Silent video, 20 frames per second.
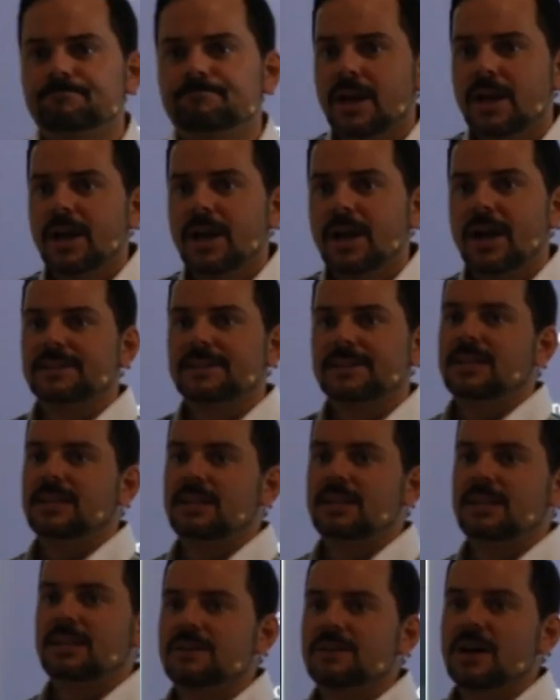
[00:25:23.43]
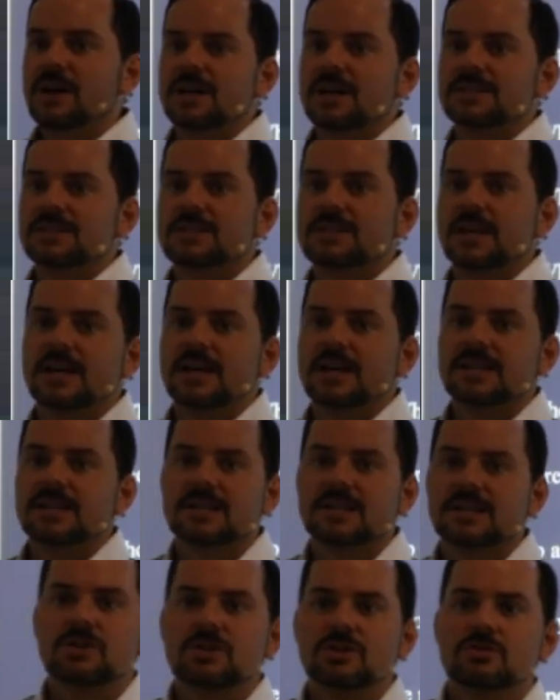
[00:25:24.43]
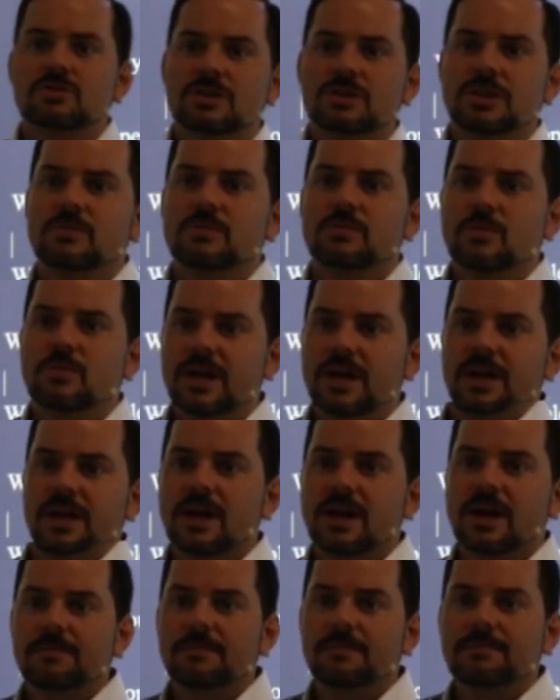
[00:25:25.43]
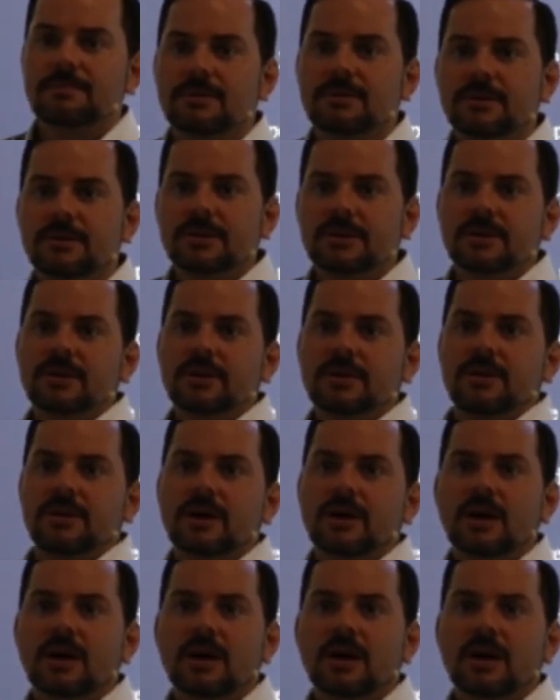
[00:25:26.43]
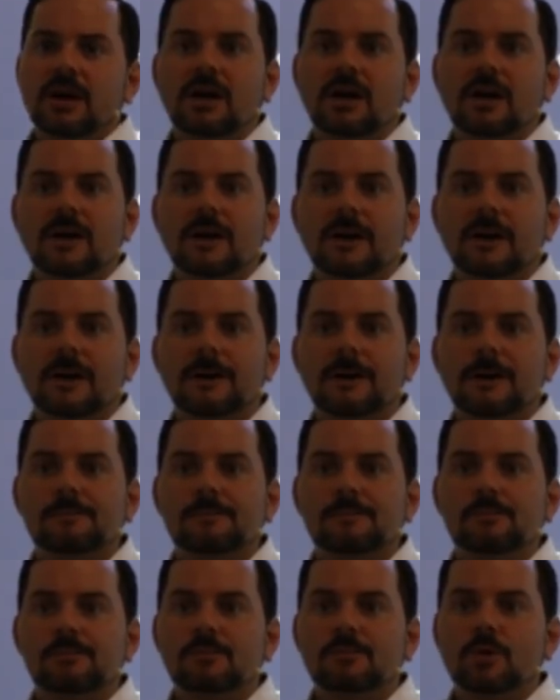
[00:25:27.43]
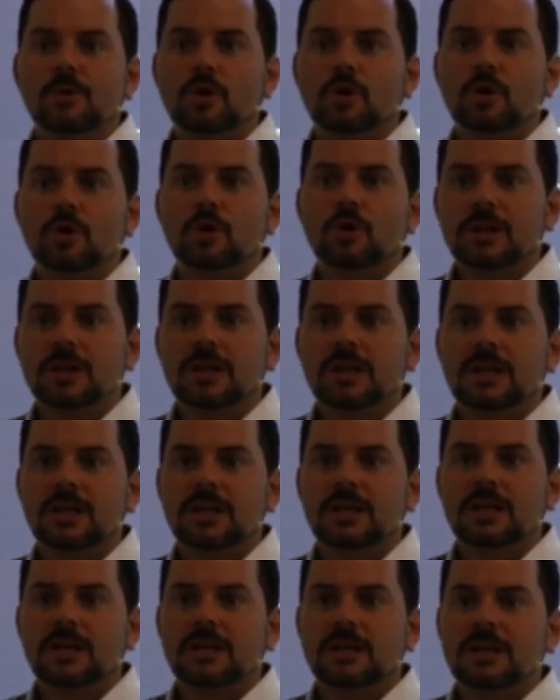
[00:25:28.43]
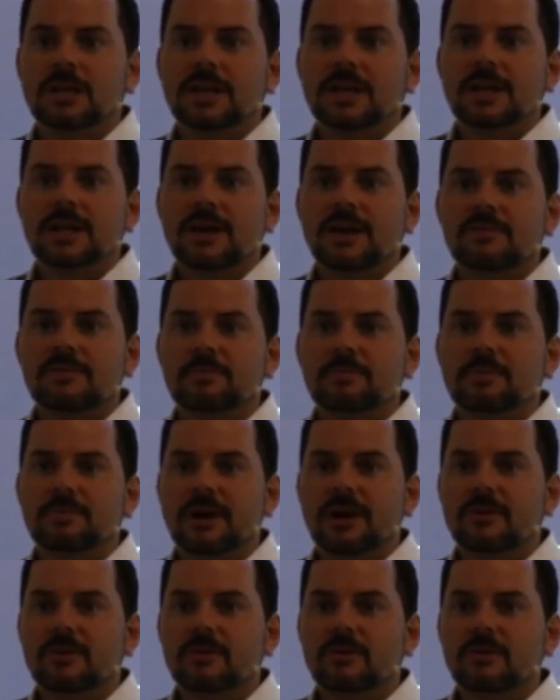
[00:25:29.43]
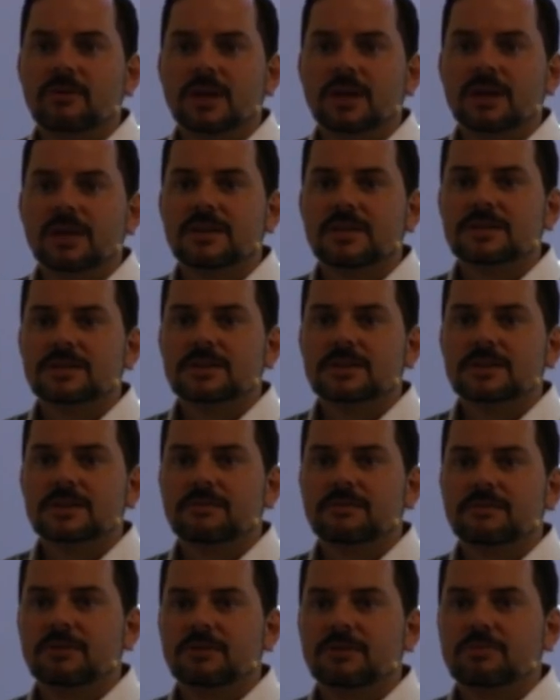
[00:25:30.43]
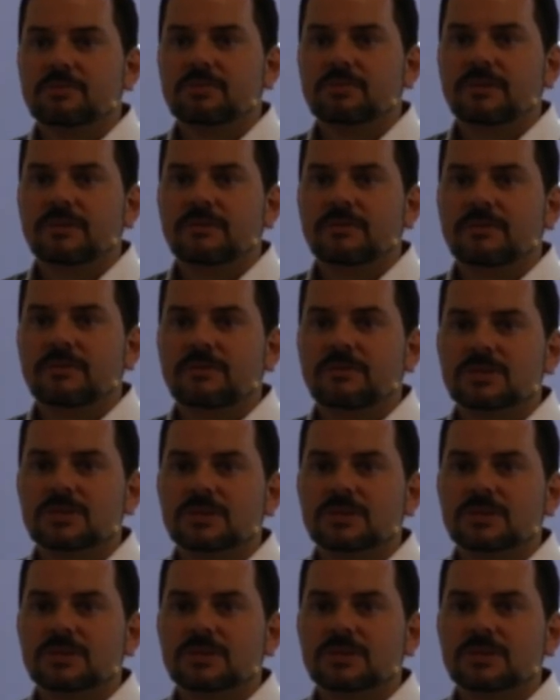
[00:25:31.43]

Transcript: Atif Khan says, I usually wake up um, early and have a prayer. Okay, that's uh, for the previous